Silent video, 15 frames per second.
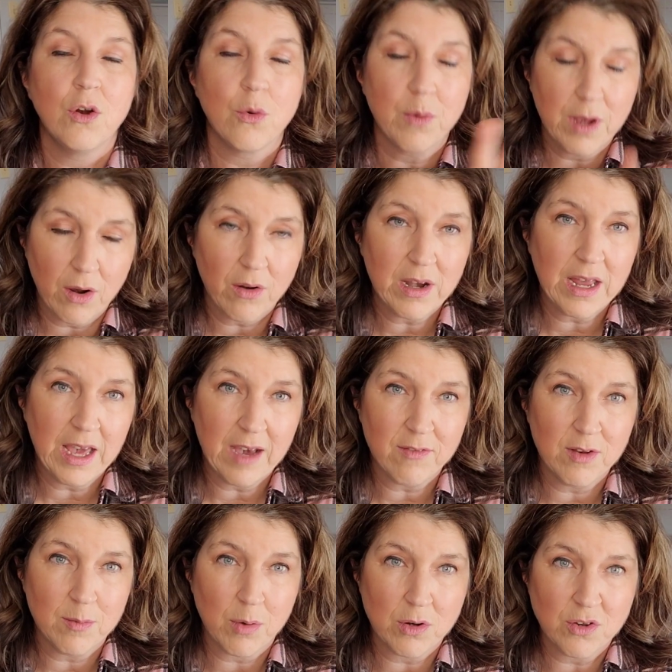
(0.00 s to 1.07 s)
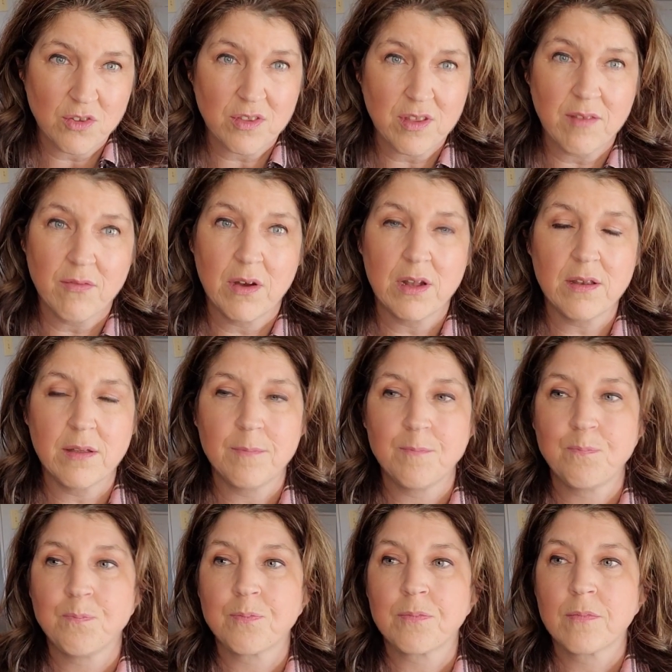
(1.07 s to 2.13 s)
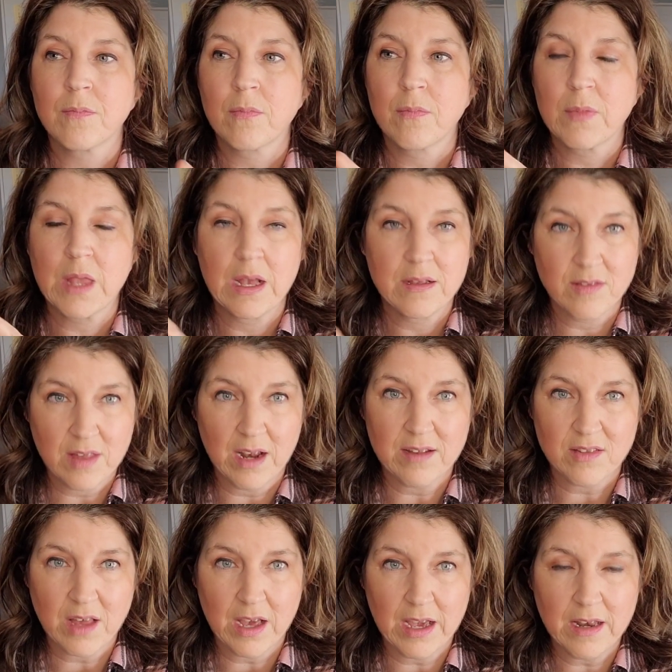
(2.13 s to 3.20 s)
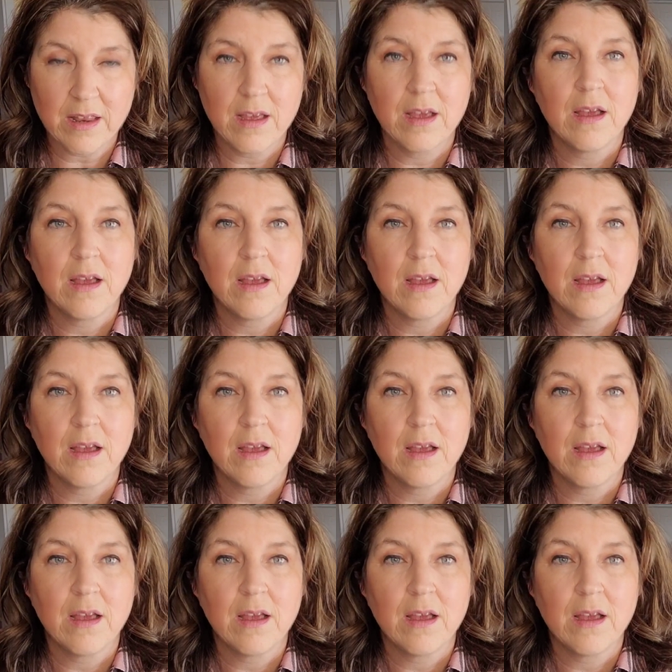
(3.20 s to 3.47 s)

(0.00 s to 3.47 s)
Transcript: We already have an emergency fund set aside.